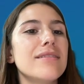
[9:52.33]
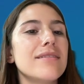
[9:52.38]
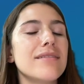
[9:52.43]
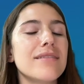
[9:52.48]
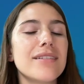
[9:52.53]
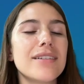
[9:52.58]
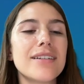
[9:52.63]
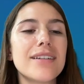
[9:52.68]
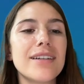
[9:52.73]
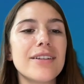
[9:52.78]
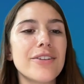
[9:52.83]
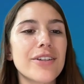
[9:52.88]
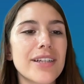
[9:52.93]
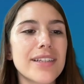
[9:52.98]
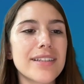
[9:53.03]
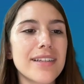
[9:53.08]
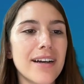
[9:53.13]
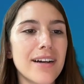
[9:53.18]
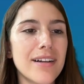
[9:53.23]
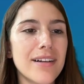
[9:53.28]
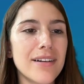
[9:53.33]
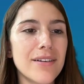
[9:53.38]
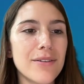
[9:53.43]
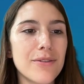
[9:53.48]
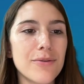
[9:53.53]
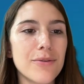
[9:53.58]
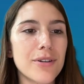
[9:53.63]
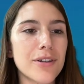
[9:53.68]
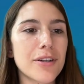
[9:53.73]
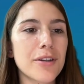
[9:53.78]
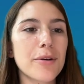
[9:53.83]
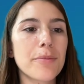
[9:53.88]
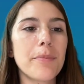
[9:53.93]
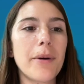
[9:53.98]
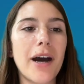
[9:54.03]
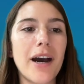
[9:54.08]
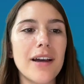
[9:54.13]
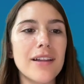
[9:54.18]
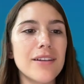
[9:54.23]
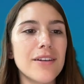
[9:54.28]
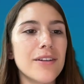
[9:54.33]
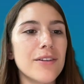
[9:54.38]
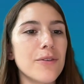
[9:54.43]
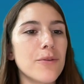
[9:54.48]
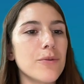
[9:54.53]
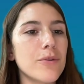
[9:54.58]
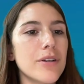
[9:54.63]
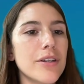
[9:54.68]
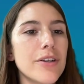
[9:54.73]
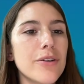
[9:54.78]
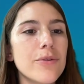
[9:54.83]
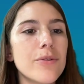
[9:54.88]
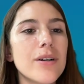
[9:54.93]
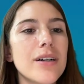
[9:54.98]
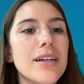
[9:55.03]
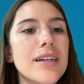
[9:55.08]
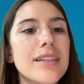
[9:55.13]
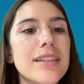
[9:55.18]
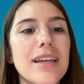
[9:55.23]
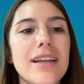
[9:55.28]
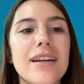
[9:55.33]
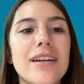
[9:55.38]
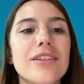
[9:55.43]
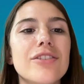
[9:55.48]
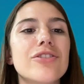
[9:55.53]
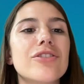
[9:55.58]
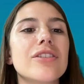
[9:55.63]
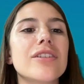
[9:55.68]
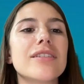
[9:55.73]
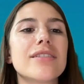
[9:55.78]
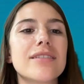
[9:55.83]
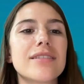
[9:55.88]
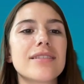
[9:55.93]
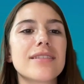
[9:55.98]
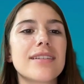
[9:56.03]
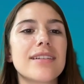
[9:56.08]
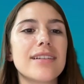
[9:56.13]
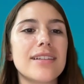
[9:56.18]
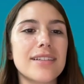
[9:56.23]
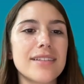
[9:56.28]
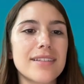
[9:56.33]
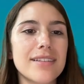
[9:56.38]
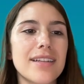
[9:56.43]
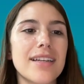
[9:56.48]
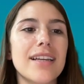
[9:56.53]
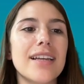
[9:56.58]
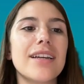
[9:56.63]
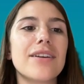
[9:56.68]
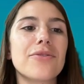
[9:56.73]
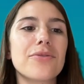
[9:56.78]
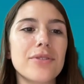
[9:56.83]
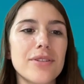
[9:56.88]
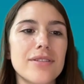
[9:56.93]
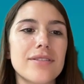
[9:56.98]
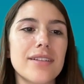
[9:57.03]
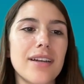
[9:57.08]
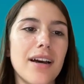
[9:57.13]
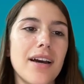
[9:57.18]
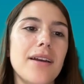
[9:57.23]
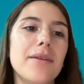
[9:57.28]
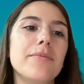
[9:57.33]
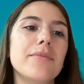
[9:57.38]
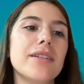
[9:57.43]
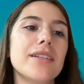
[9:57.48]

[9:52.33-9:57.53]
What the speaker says: Literally, you can tell WorkPilot what you want and adjust the listing in real time.